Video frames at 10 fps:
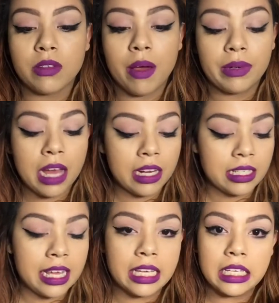So I would kind
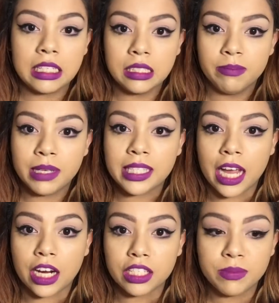of take a
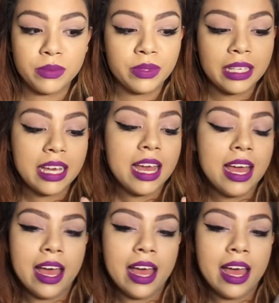mascara spoolie